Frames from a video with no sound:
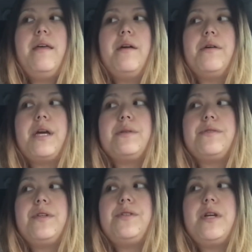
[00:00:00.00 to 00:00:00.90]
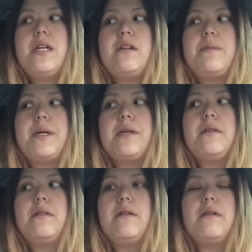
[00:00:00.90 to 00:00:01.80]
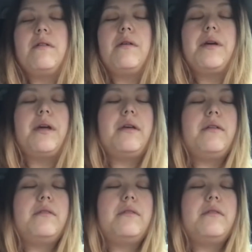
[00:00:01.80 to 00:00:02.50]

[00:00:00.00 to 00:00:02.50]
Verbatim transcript: Okay, it's frustrating to me. Okay,